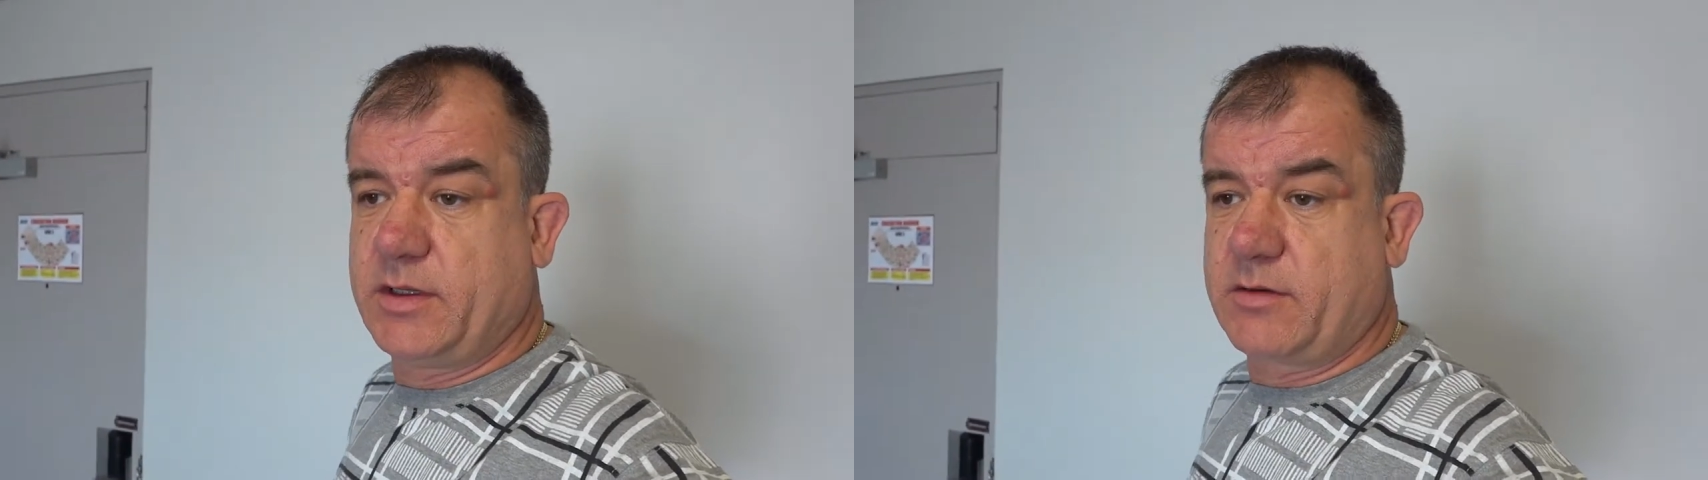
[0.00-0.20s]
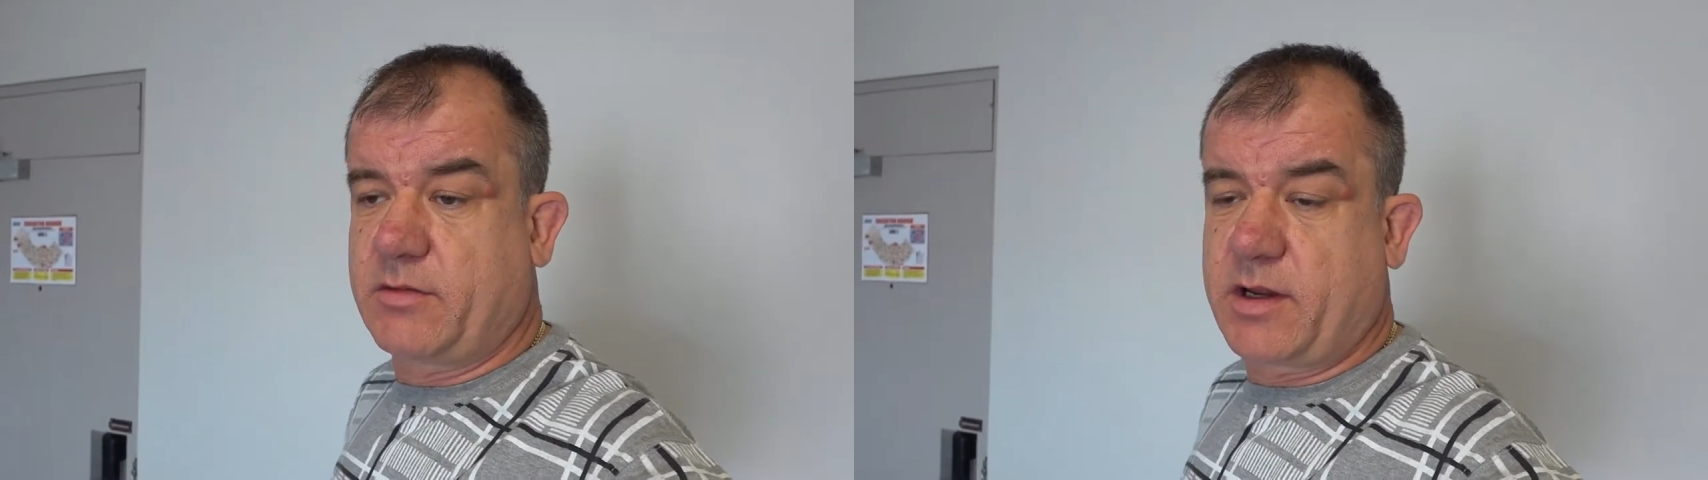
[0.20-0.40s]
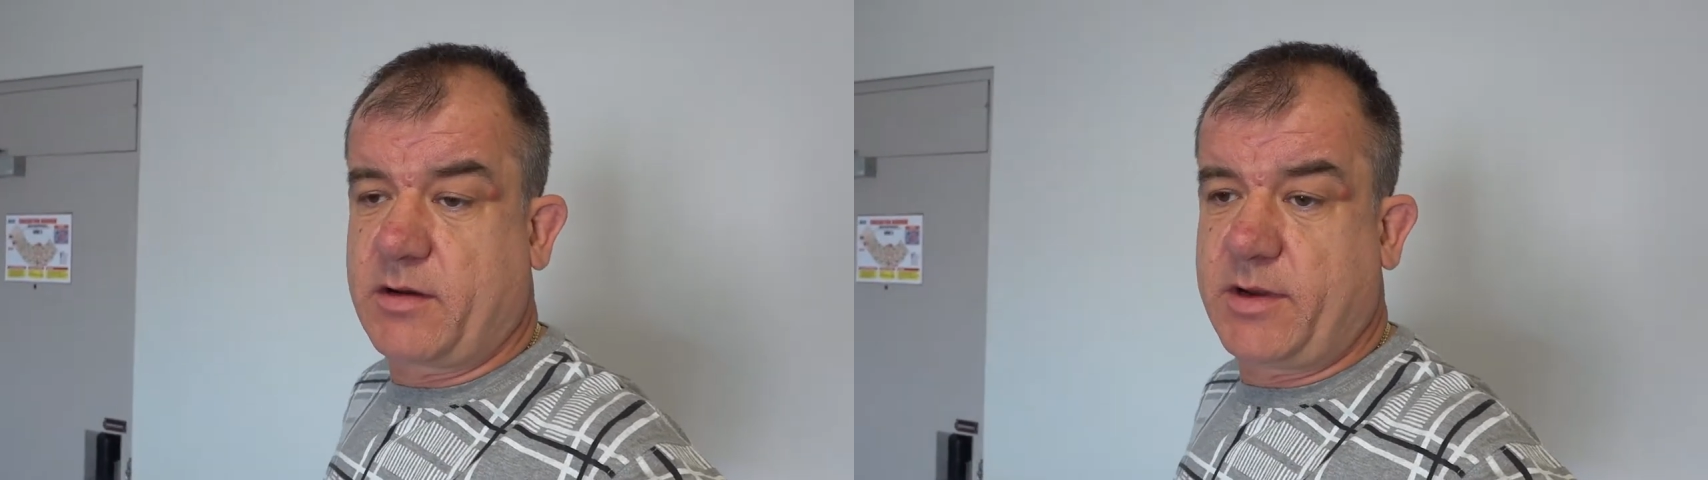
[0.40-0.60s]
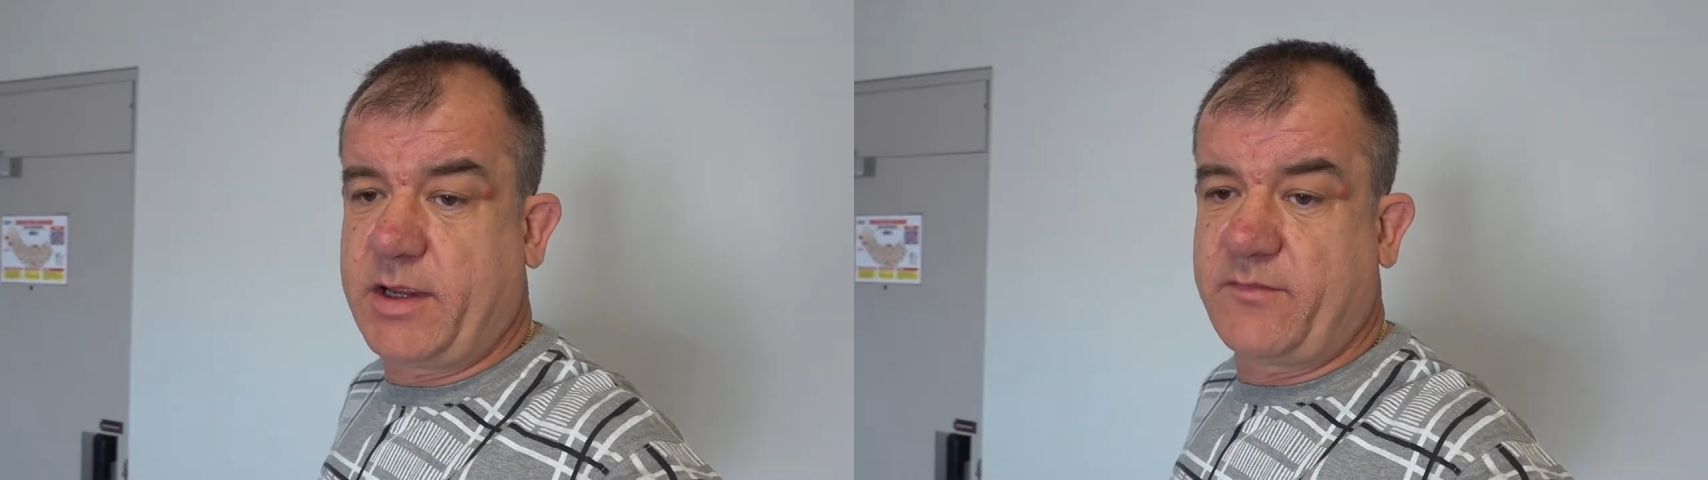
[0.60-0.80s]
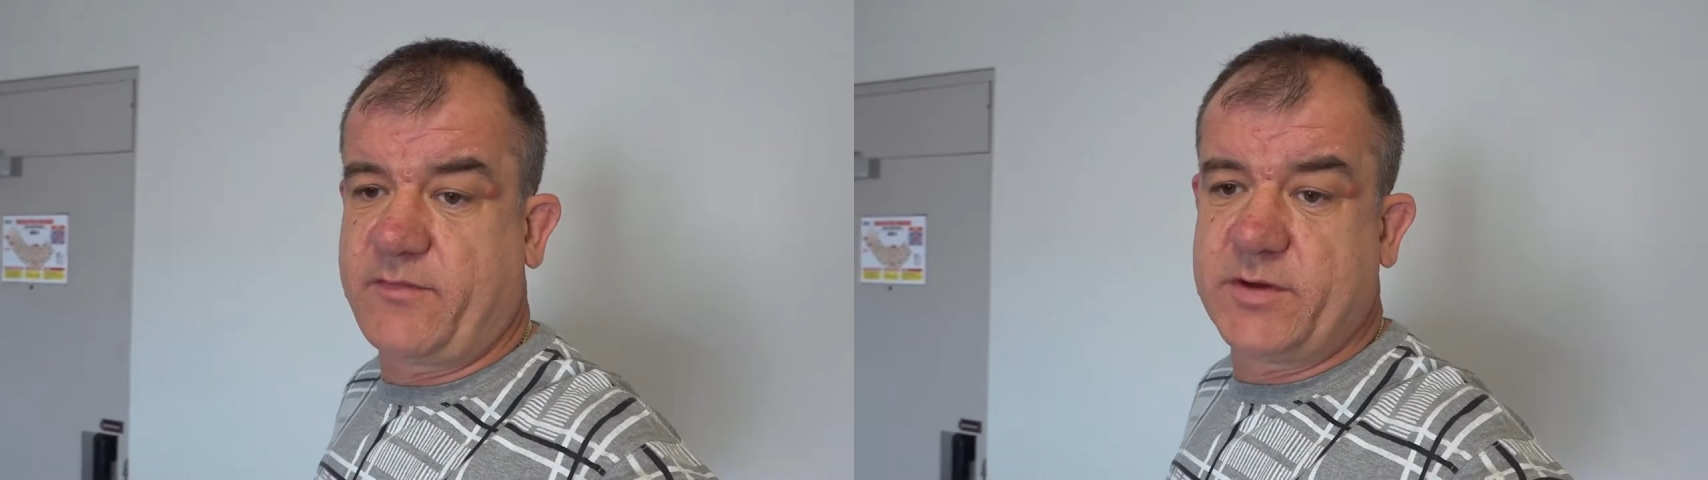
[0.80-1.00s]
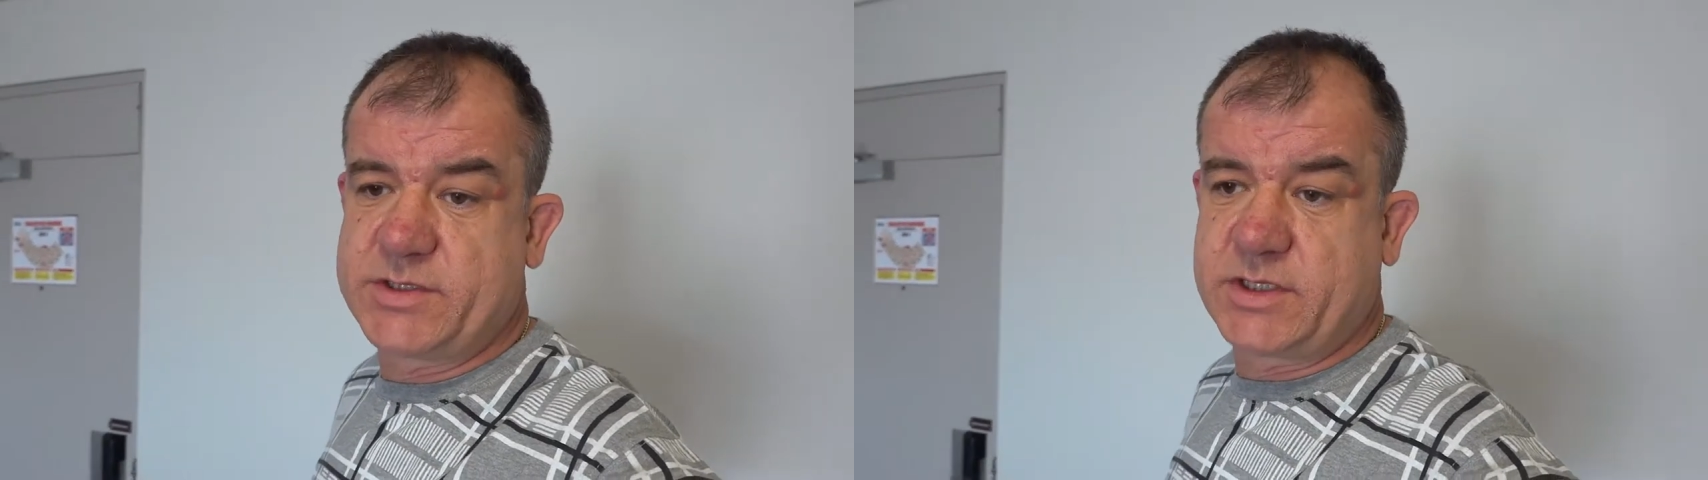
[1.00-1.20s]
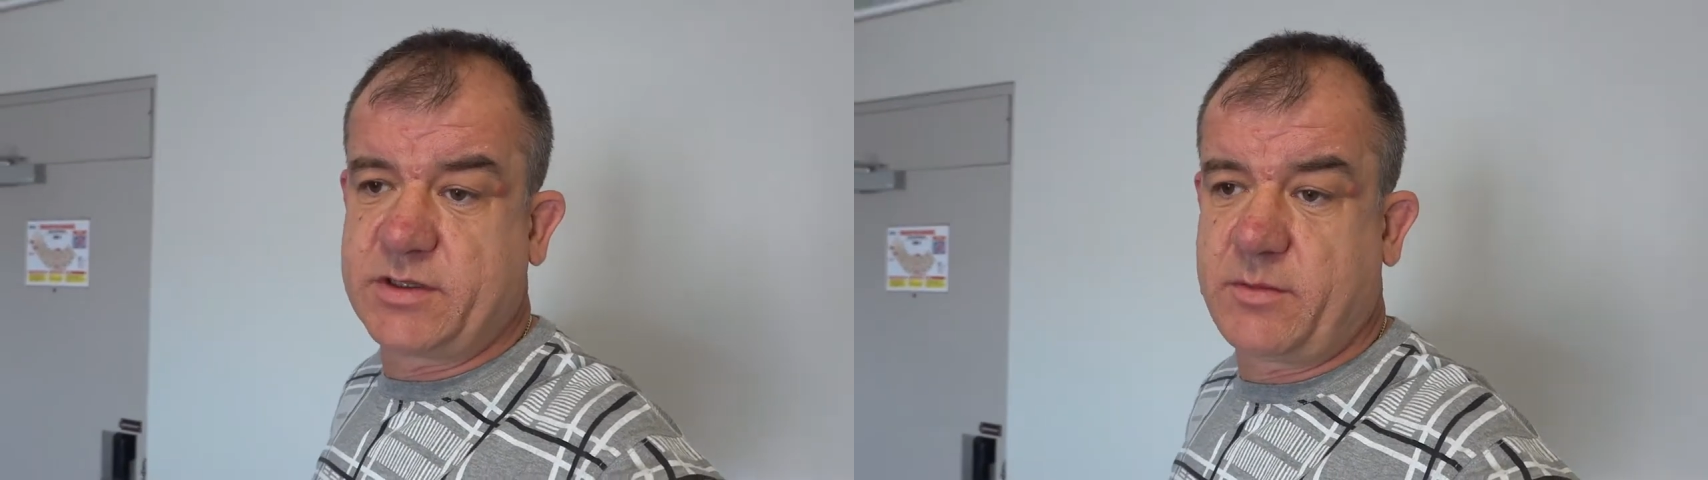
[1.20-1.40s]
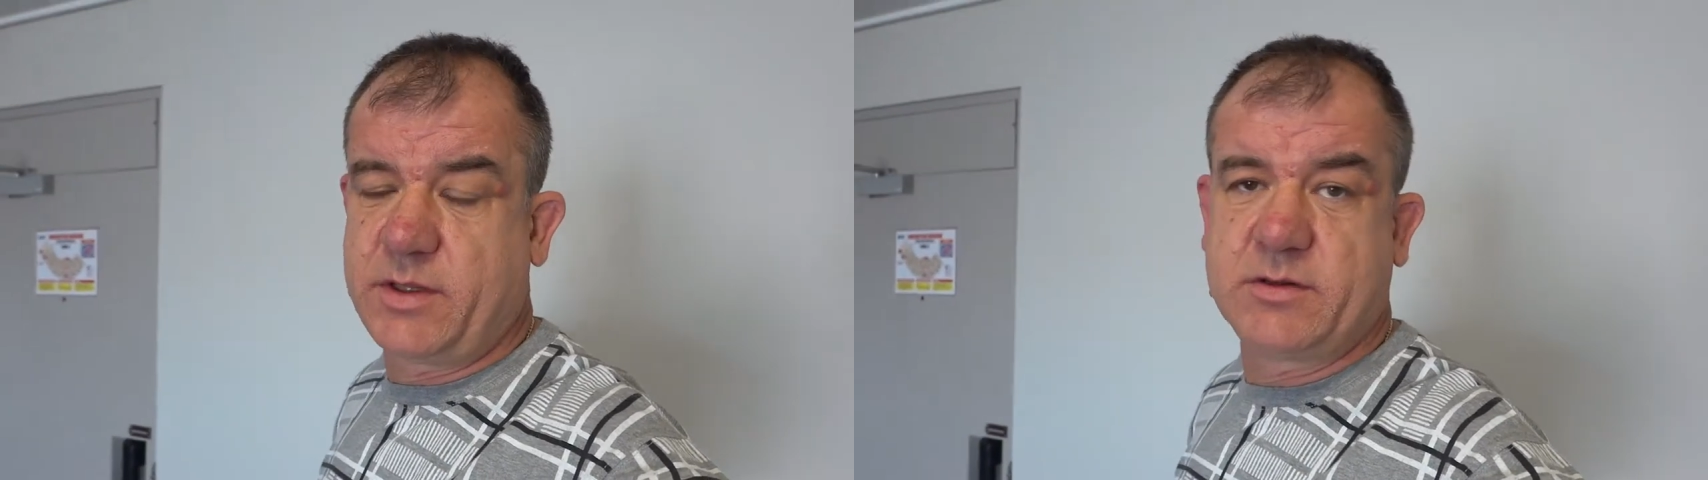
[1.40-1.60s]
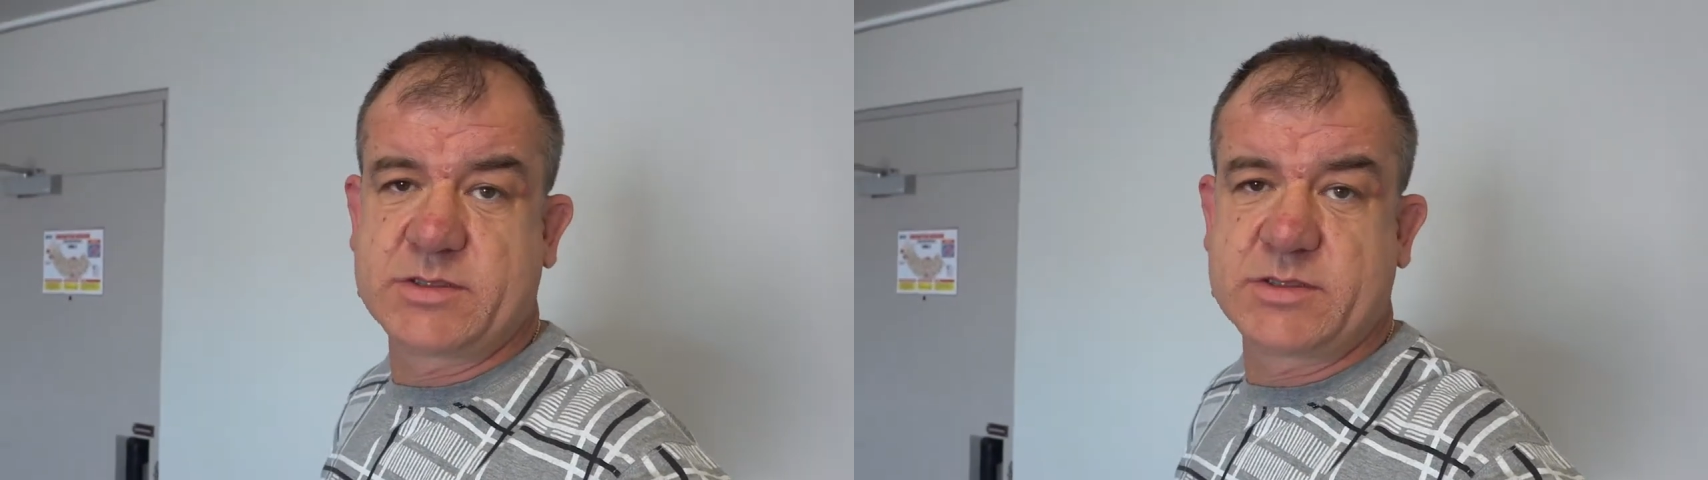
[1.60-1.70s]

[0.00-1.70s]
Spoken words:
rang around. First she told me there was